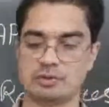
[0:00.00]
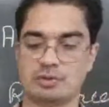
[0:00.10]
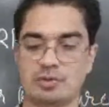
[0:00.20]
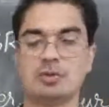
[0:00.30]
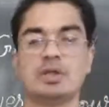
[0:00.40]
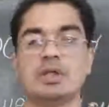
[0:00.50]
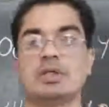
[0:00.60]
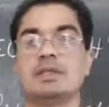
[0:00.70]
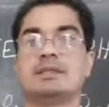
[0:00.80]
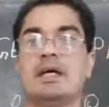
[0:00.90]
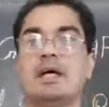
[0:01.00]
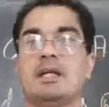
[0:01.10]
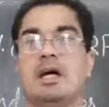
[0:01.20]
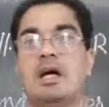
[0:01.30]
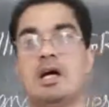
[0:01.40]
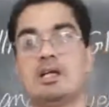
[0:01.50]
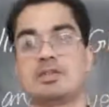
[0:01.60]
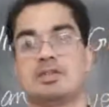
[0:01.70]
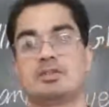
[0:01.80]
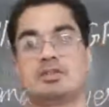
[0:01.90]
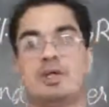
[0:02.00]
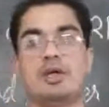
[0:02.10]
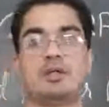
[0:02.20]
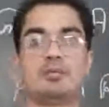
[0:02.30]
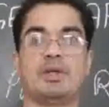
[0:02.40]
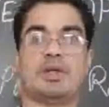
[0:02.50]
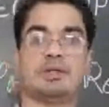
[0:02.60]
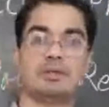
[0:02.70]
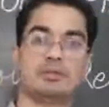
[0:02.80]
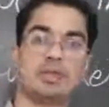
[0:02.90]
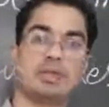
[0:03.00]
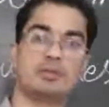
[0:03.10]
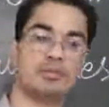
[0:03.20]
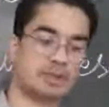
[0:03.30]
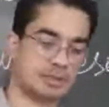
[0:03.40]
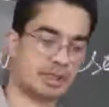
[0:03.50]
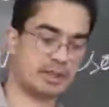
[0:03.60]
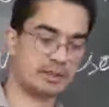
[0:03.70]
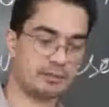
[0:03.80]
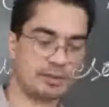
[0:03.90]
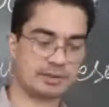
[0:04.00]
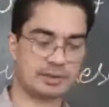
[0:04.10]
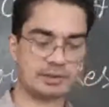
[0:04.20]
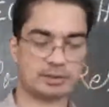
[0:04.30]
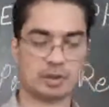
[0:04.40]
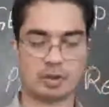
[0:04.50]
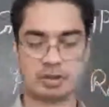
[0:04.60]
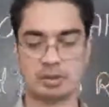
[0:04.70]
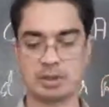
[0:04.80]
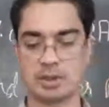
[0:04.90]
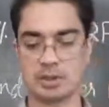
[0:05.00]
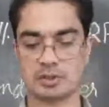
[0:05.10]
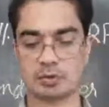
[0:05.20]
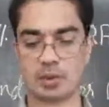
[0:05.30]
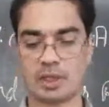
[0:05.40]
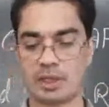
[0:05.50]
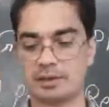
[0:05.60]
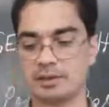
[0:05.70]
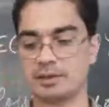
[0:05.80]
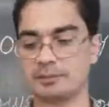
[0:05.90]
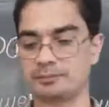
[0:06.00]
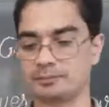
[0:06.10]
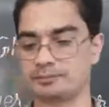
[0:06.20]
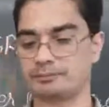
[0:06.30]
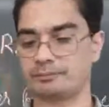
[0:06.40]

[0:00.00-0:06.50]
So the child asked the place, another person called Sukan,